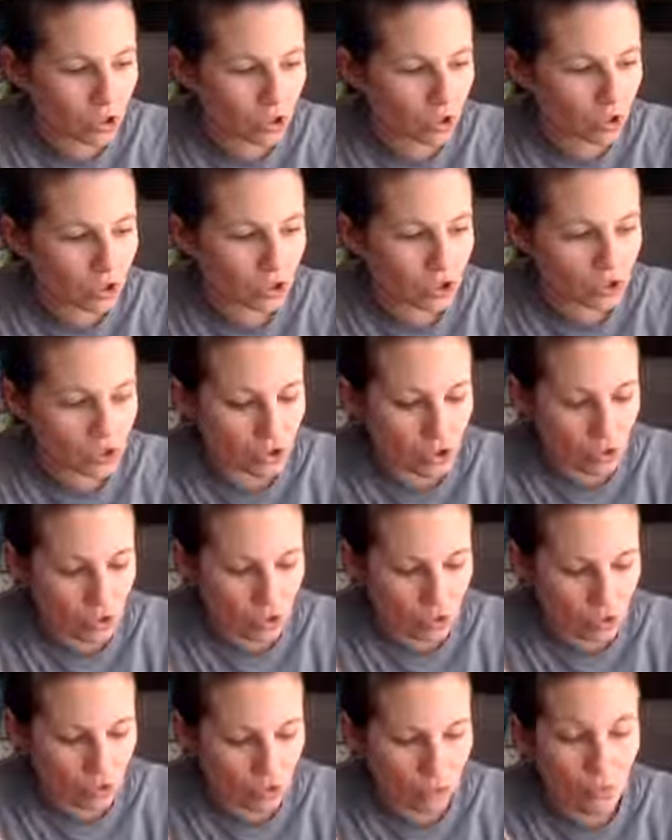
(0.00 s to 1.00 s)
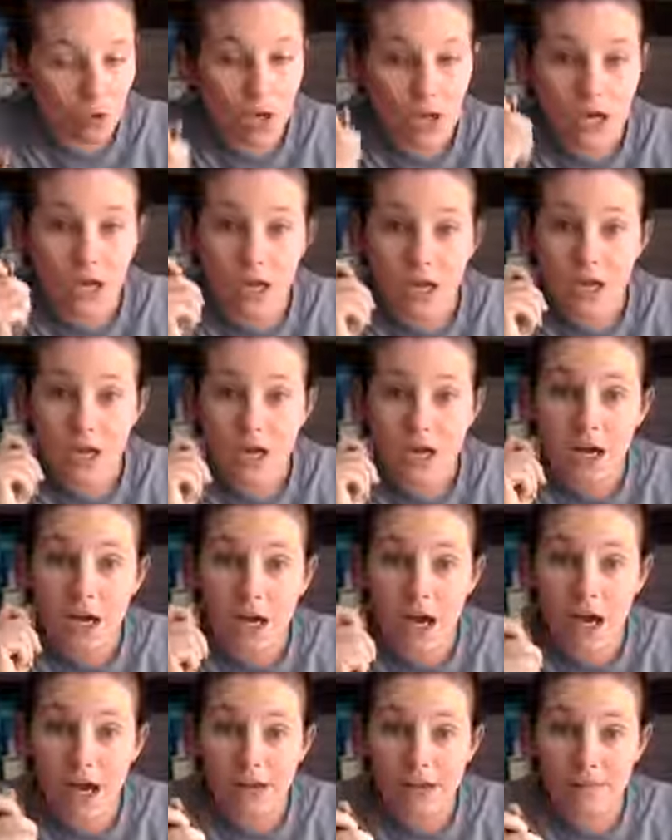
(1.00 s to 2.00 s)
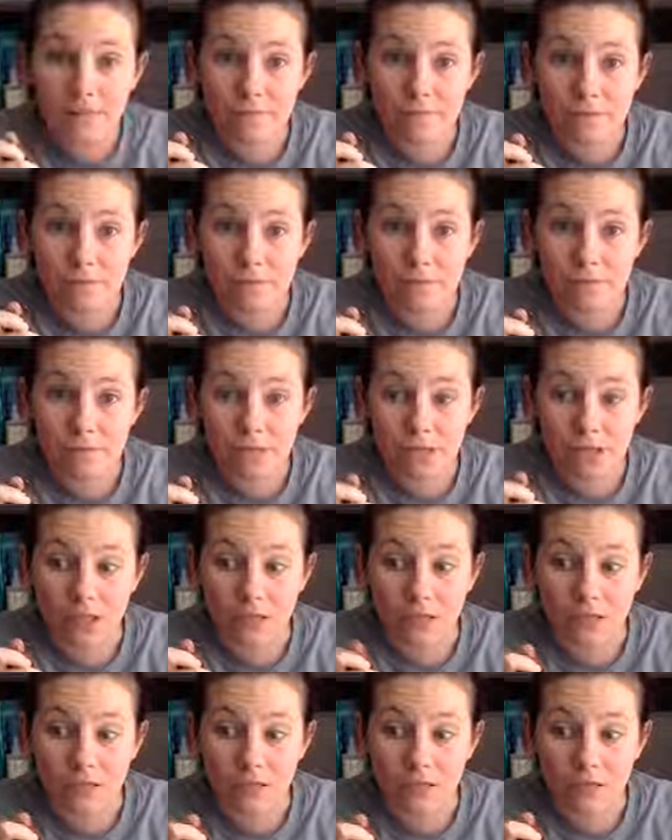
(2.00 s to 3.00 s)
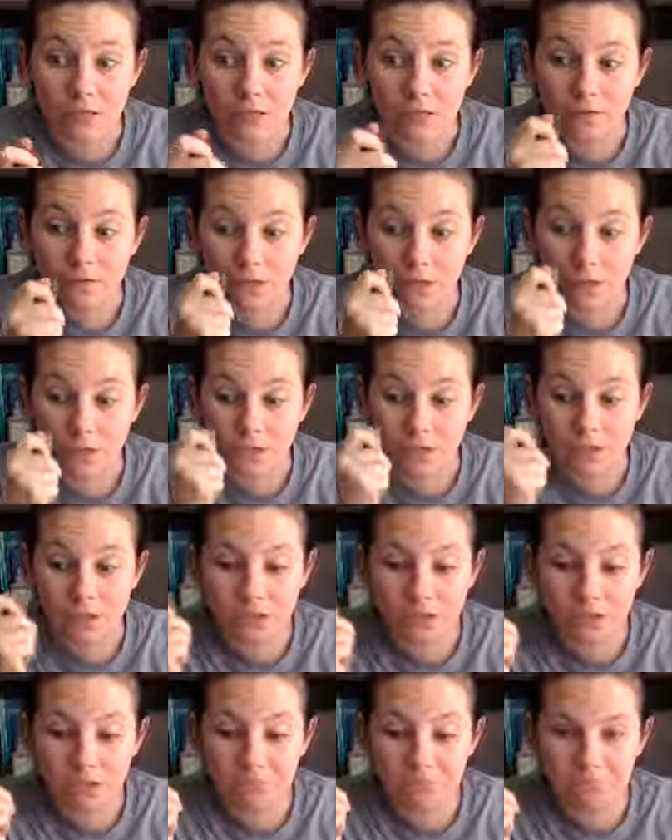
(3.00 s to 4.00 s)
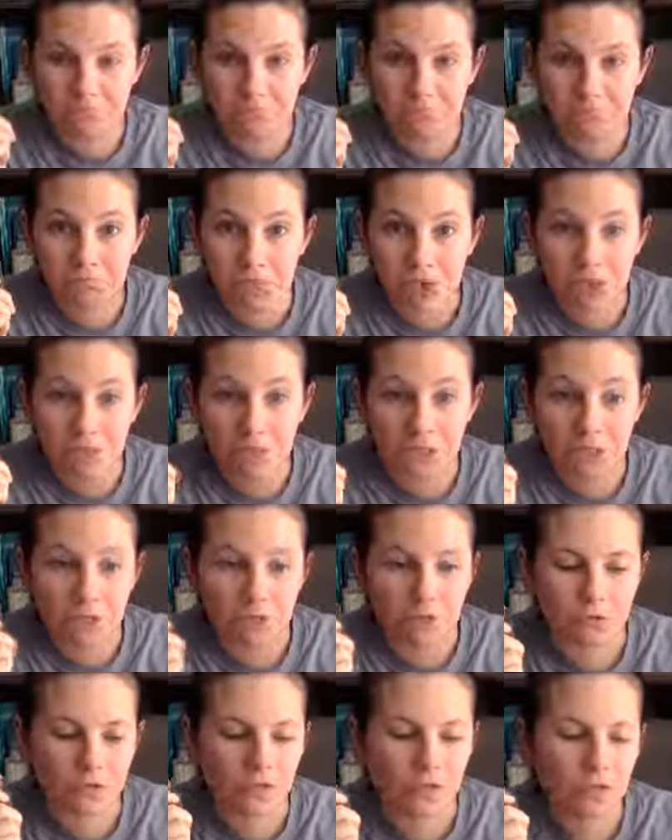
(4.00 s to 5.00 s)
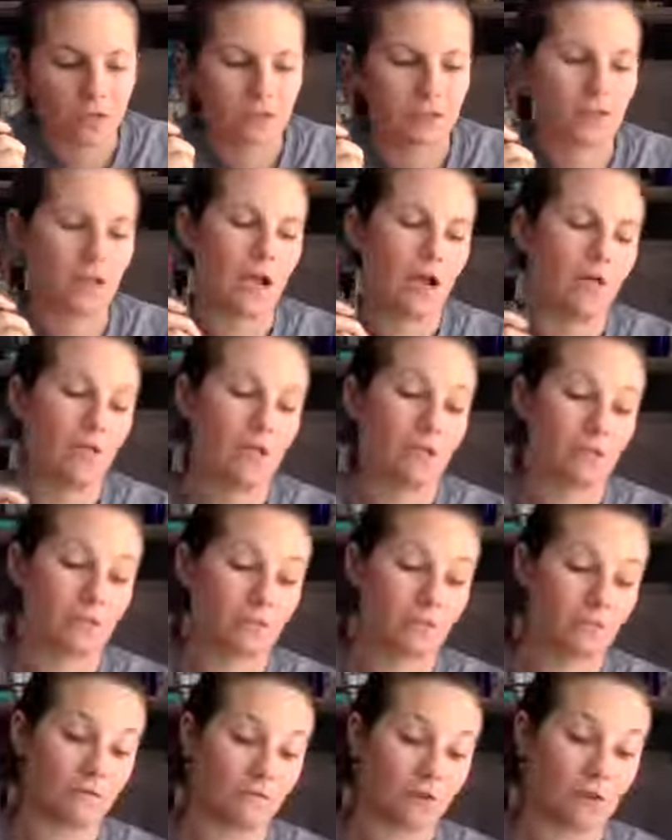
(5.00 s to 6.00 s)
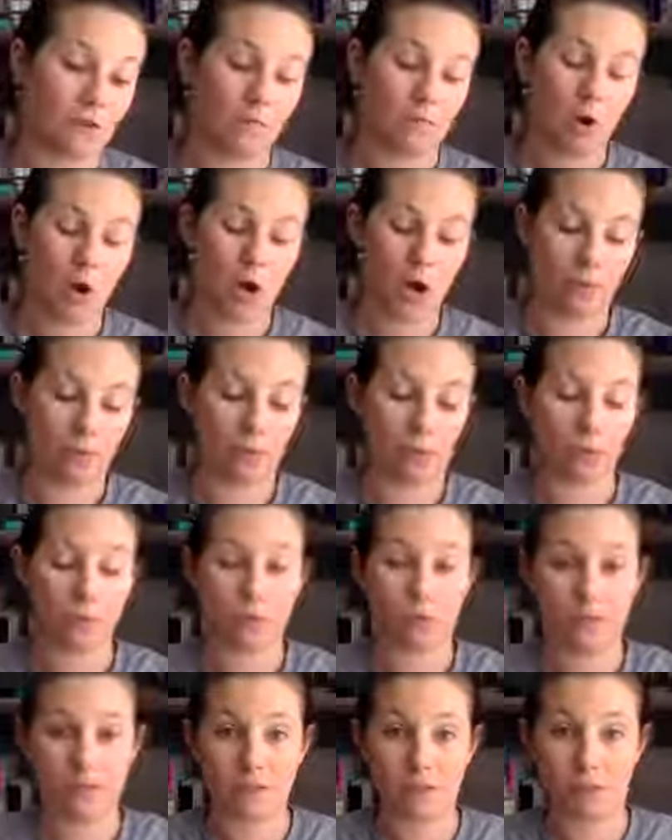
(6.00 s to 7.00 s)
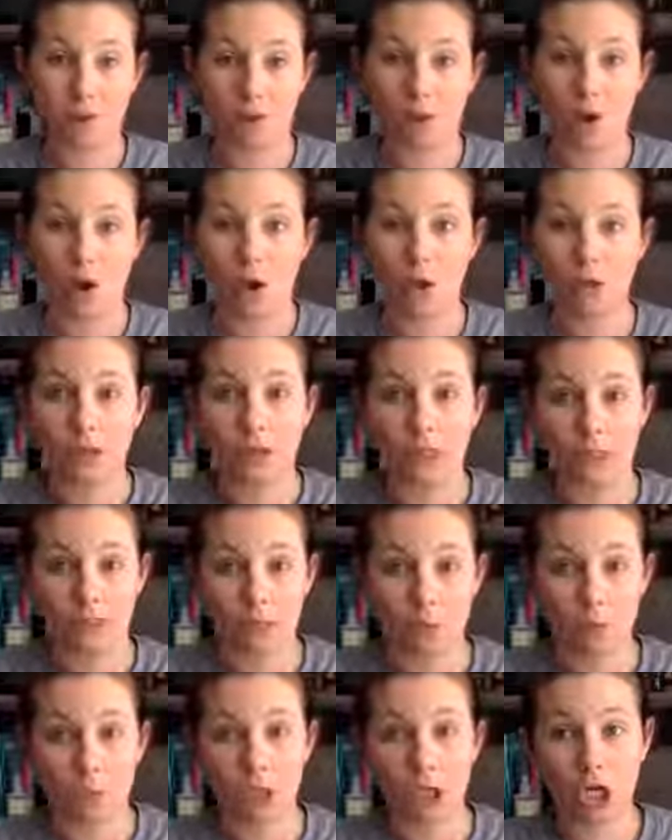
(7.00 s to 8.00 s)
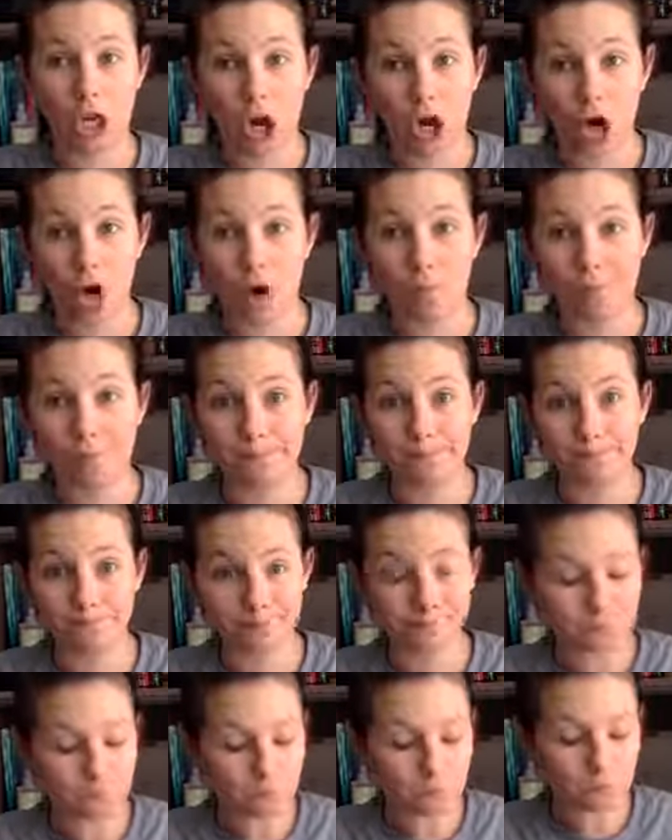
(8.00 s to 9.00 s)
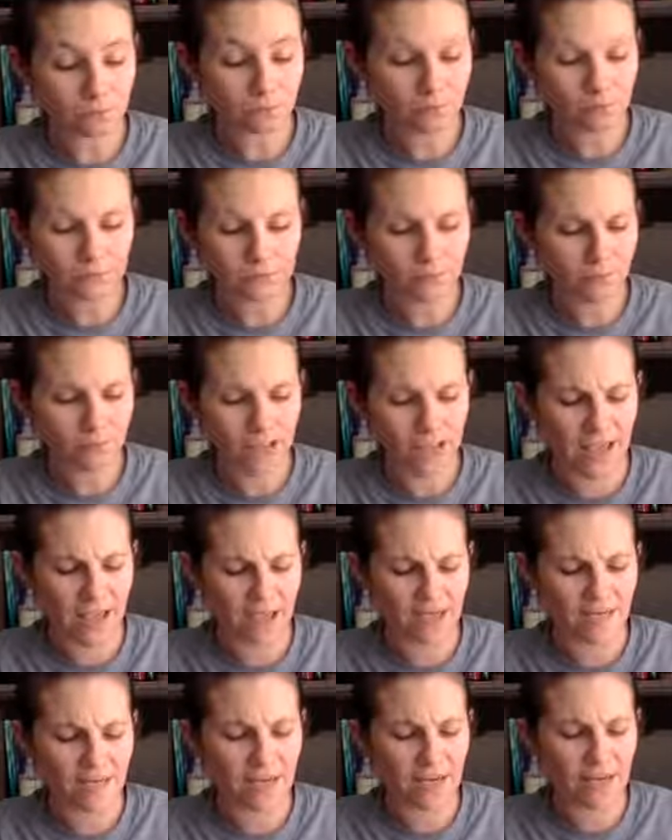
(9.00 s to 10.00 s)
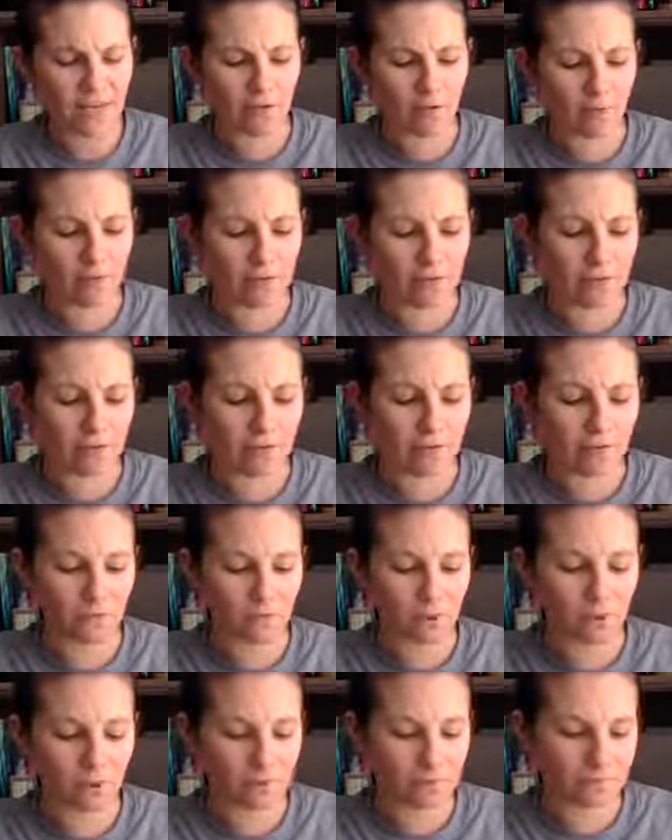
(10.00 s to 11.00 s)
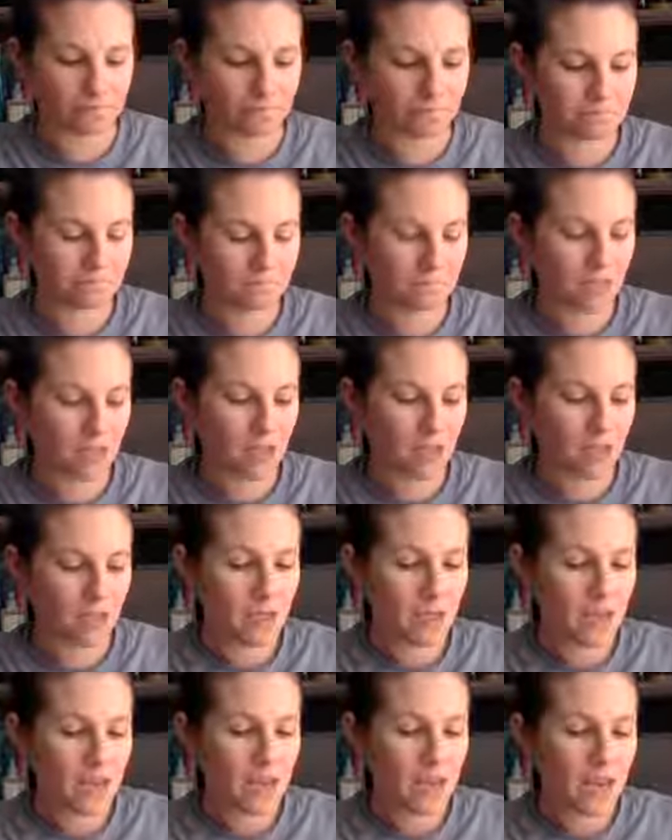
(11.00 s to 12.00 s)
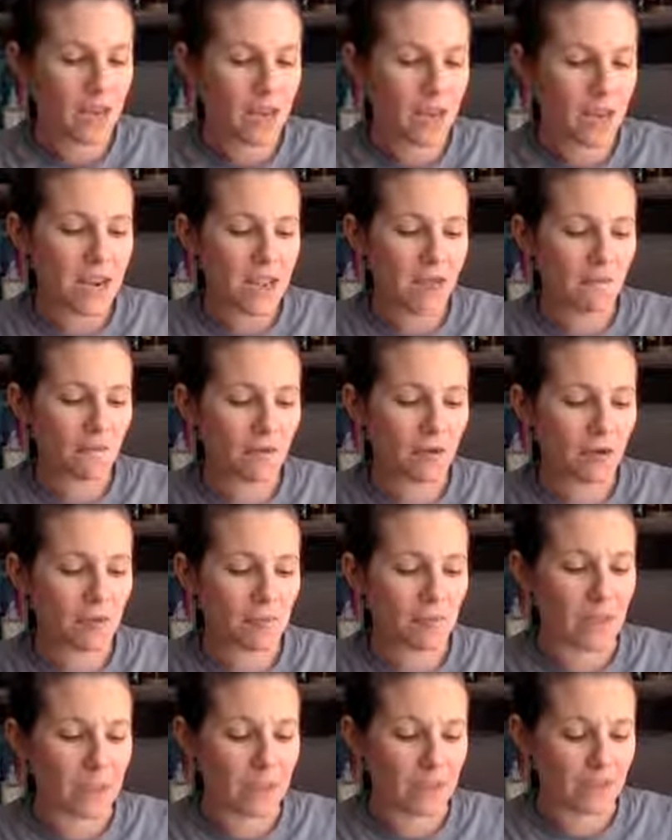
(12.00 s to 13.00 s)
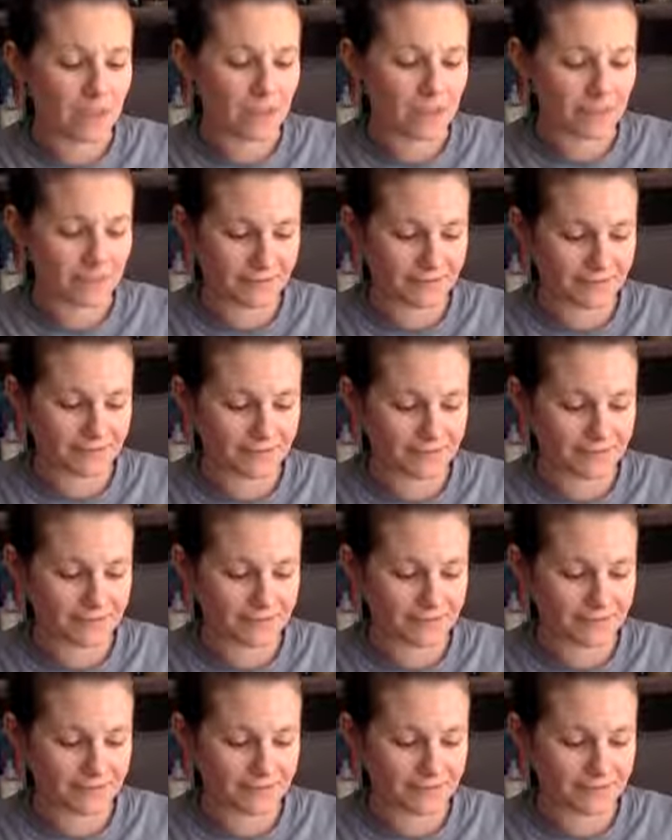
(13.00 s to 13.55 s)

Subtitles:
So I've been with Young Living for over 2 years now, and there's a very popular recipe called Liquid Calm, and I've never made it before. Never made it.